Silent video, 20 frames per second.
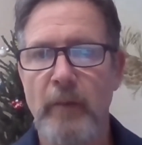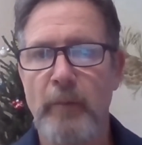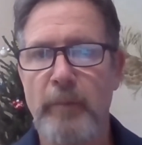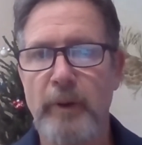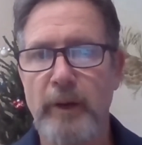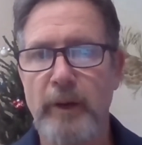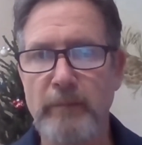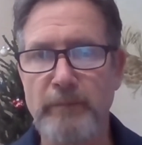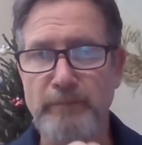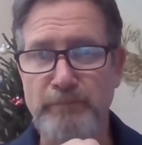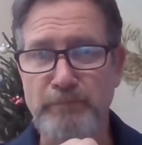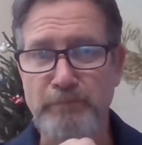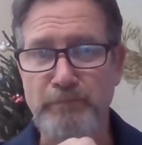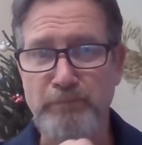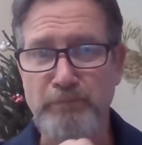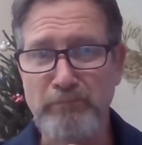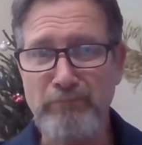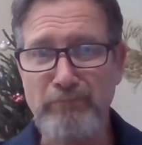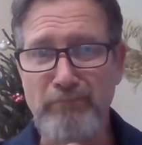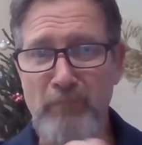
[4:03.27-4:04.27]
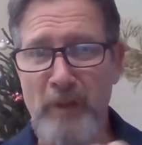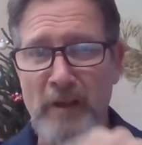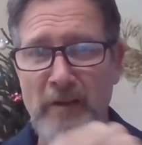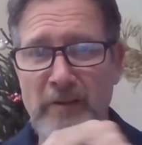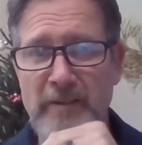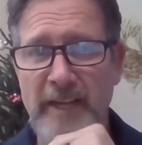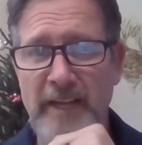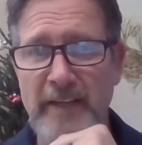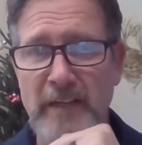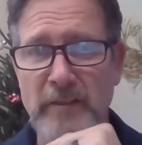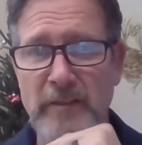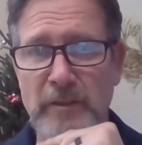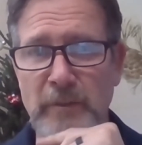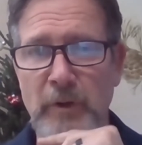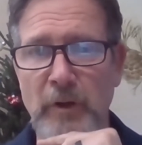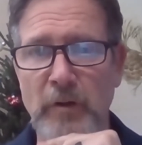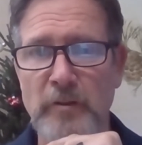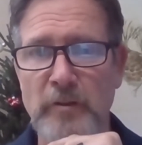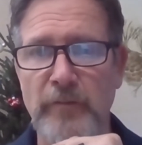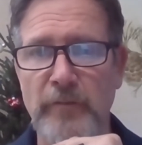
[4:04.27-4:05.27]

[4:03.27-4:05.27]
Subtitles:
but take down some notes.